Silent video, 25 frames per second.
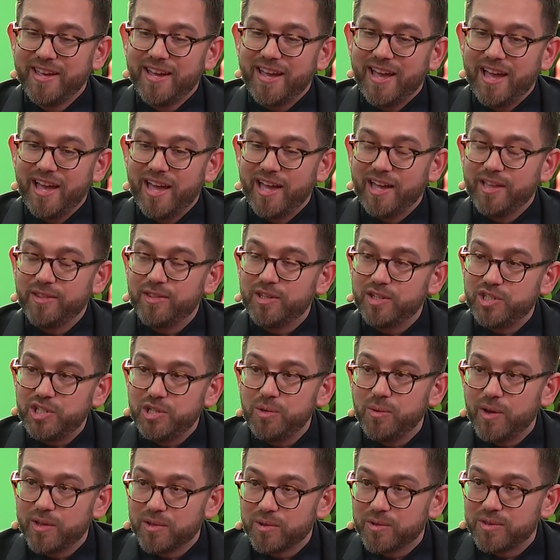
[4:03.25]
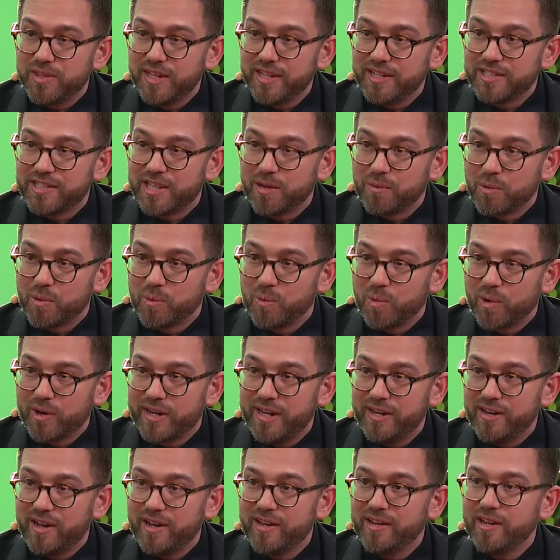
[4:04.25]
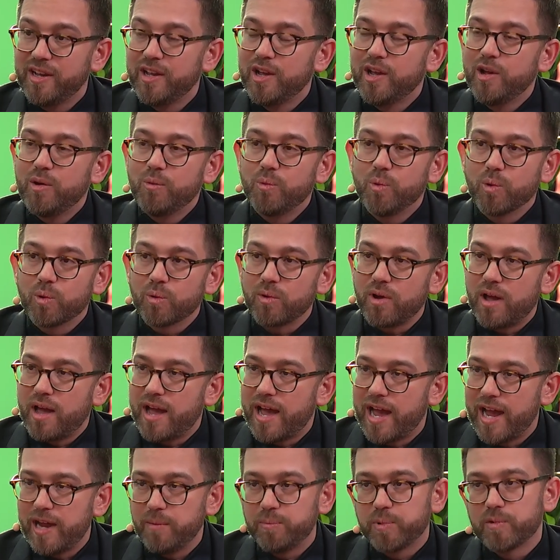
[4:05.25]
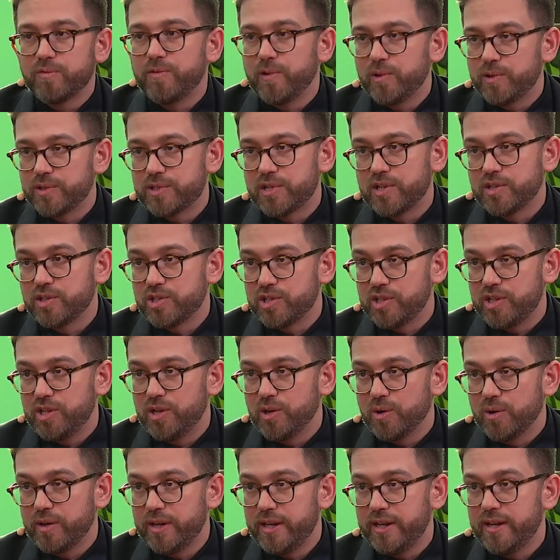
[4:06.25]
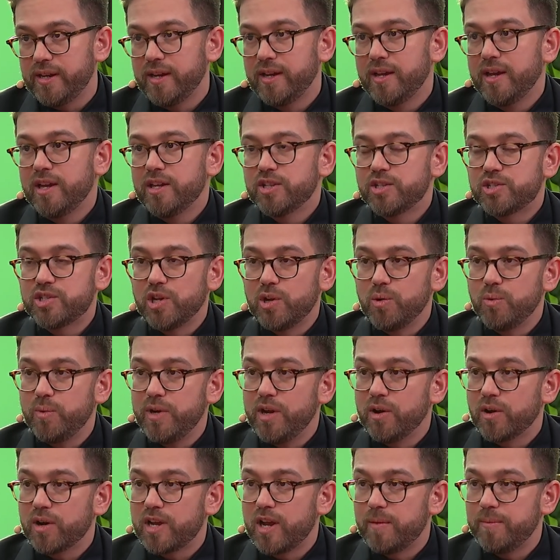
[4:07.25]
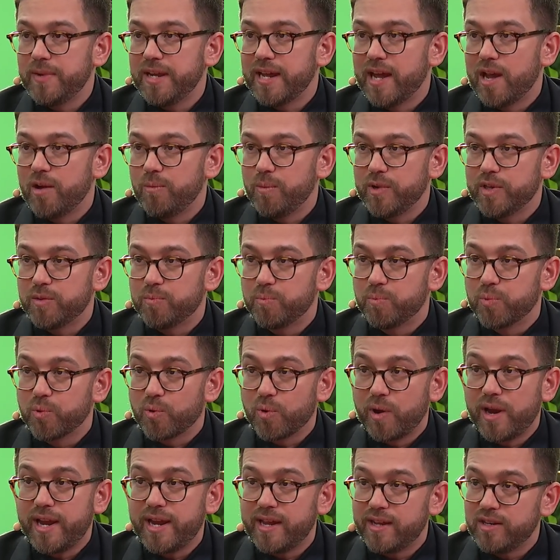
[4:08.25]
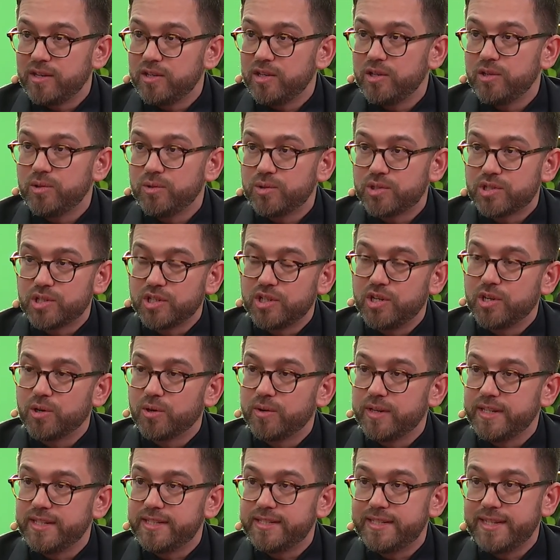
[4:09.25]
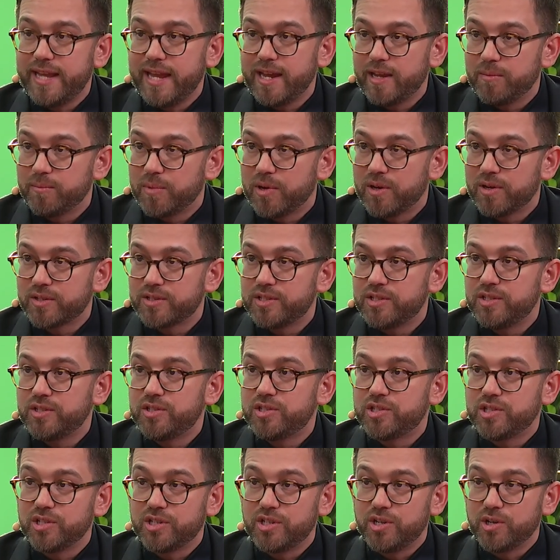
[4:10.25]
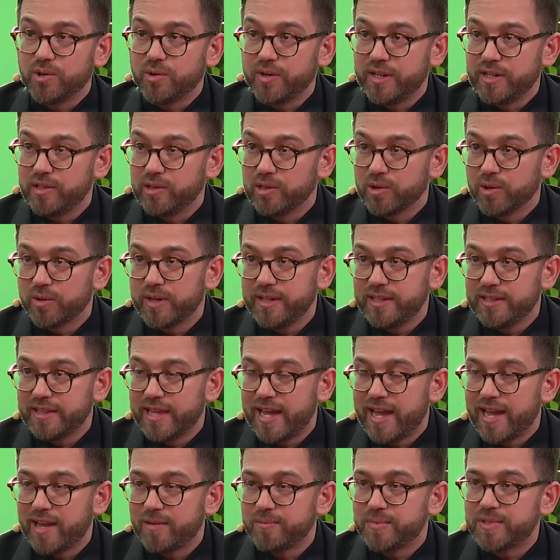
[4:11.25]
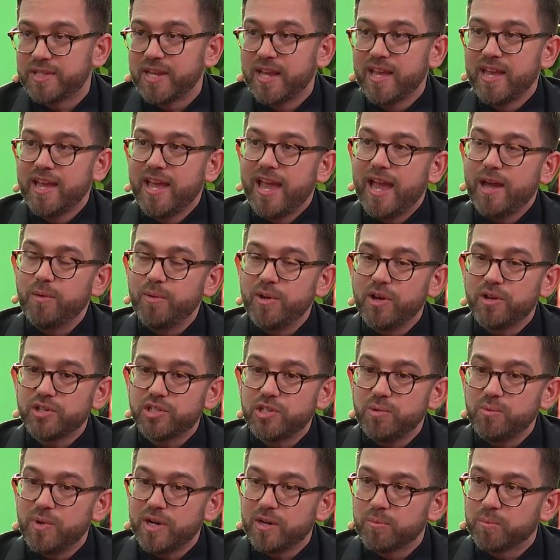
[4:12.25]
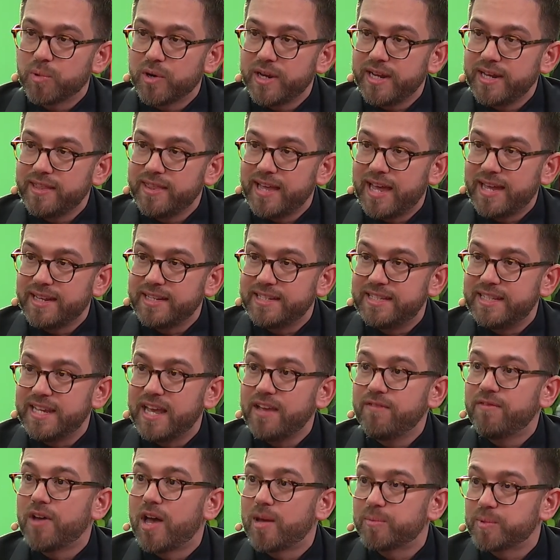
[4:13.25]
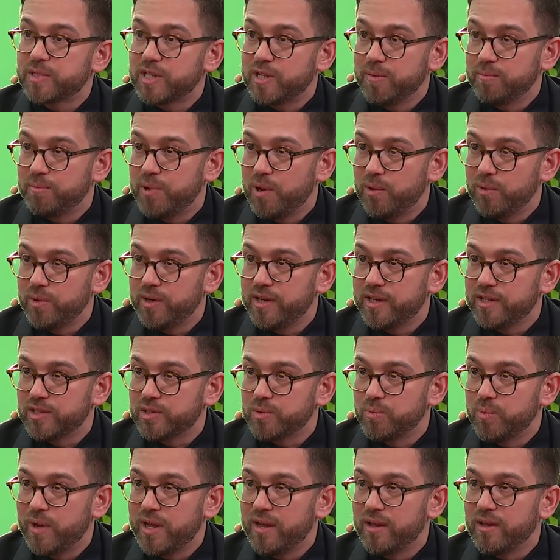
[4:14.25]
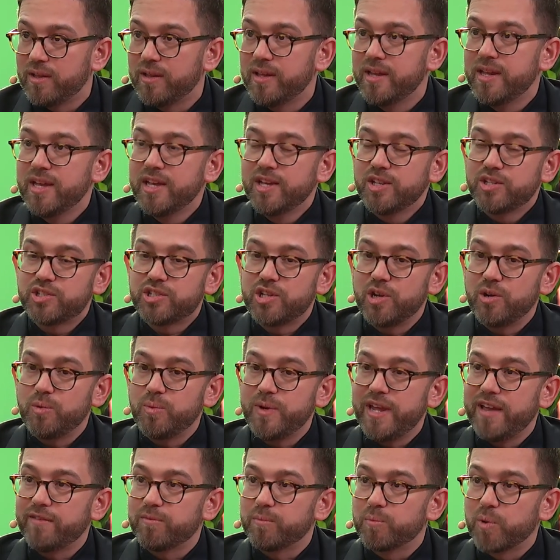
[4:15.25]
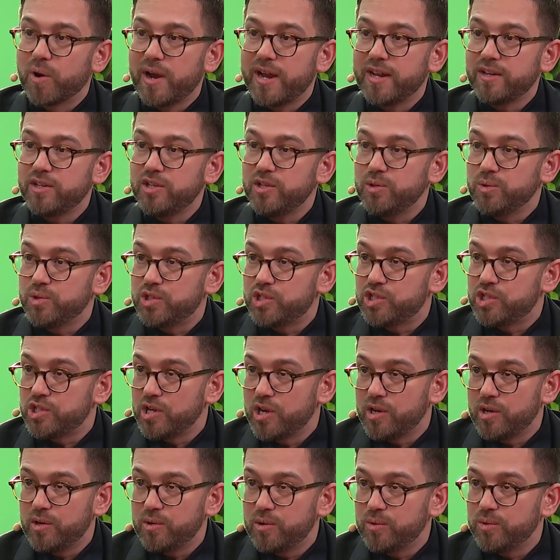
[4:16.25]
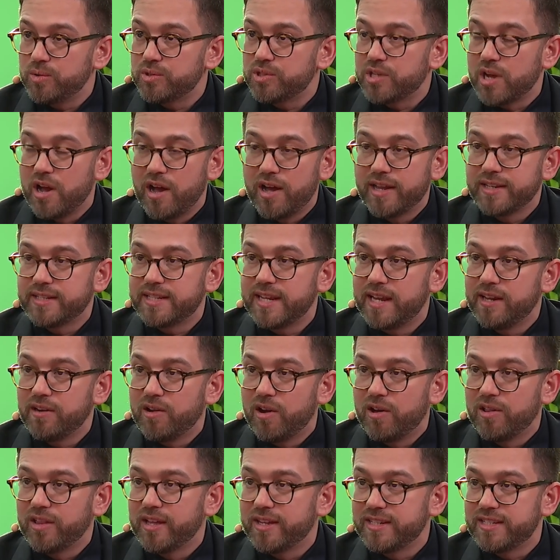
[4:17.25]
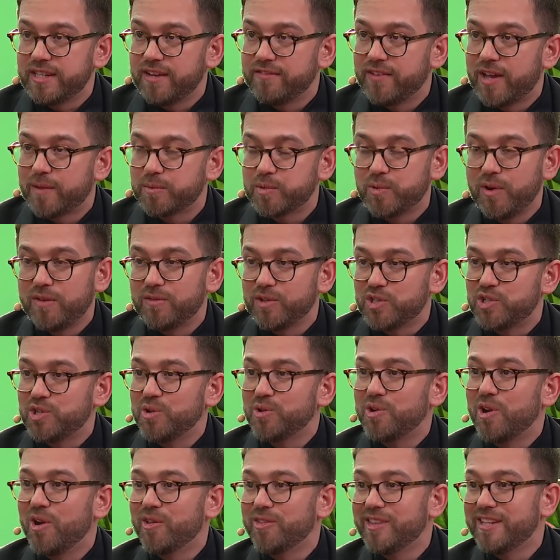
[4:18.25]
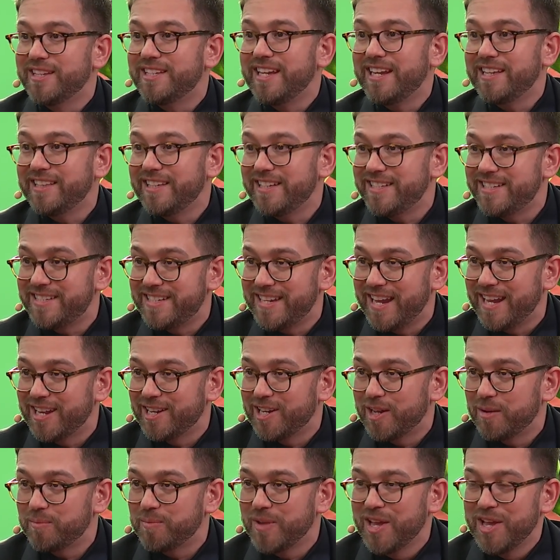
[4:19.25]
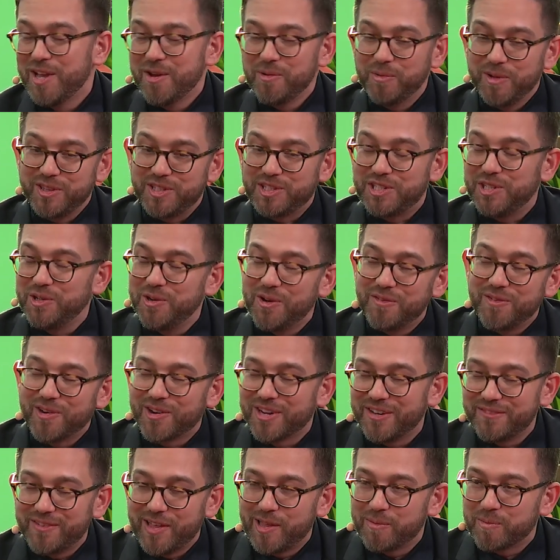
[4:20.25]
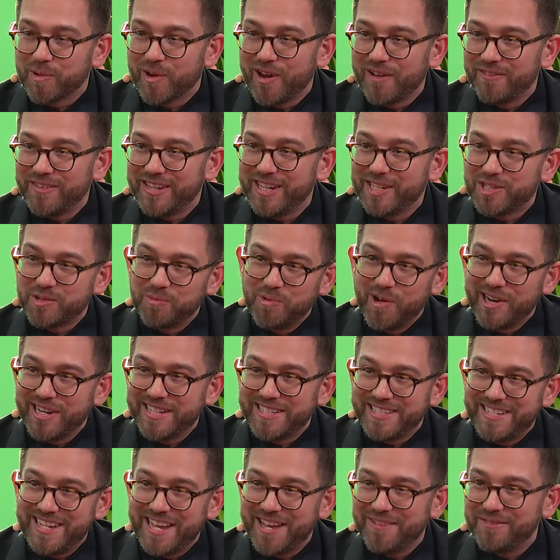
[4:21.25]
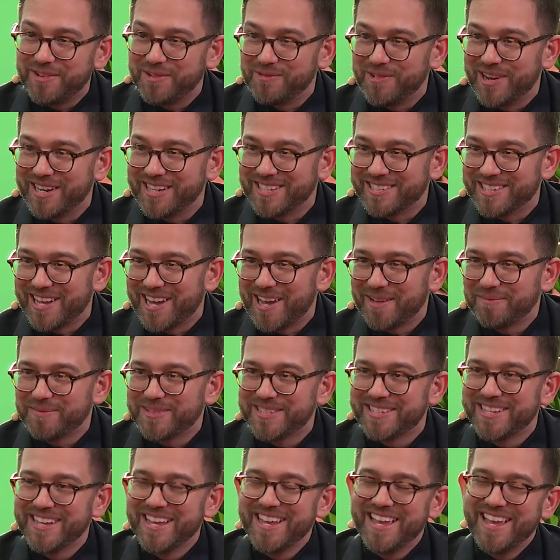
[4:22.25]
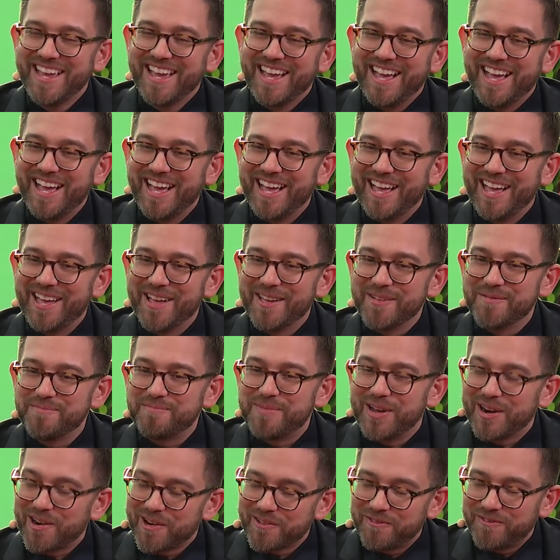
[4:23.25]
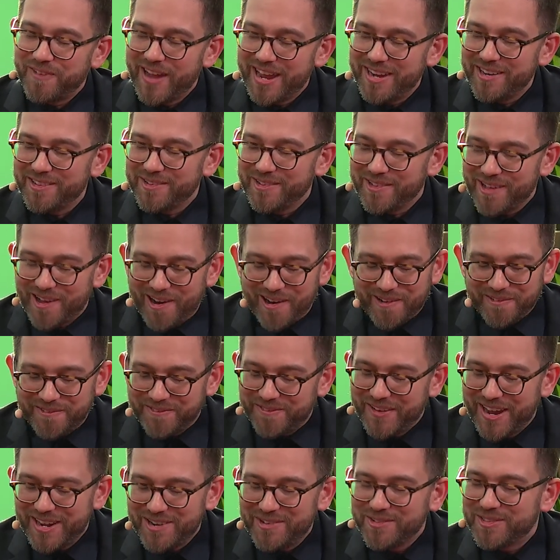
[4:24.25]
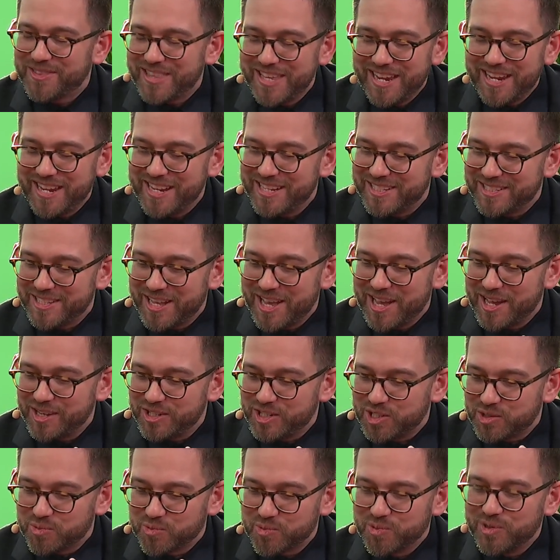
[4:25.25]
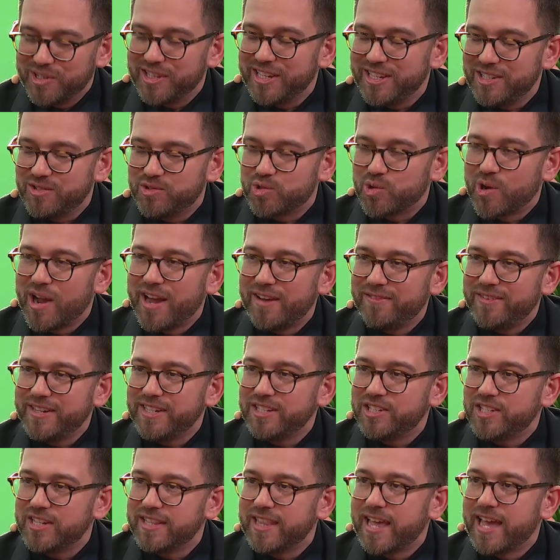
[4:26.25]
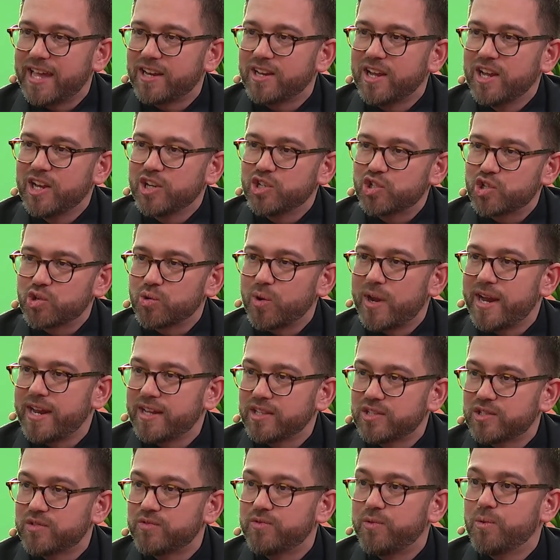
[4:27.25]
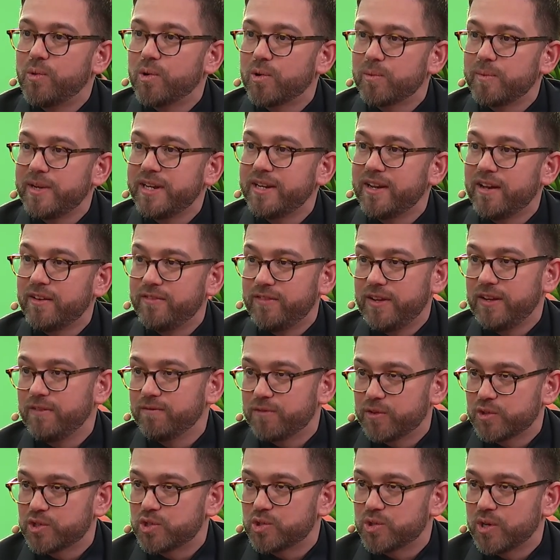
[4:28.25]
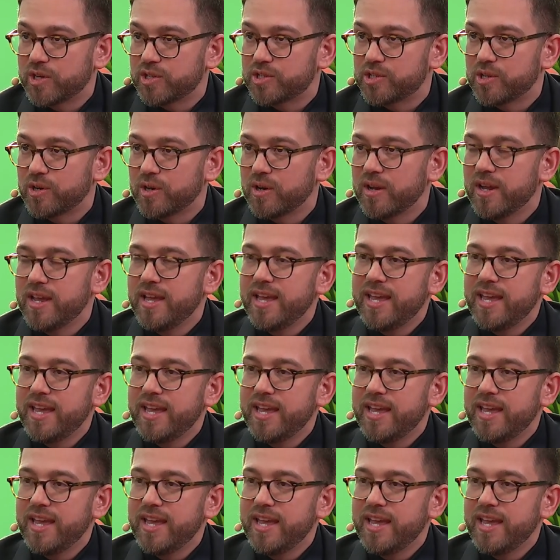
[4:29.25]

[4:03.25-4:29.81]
The 2 other things that we're working on, we're hyper-focused on security. So we are coming out with brand new security sandboxes, security learning labs, and we also want to bring in that DevOps component as well. So we have brand new shows, content, all on DevOps. We have a show called The Daily Stand-Up with 2 of our developer advocates. One is Dev and one is Ops. But our final thing is just really driving to that transforming of infrastructure.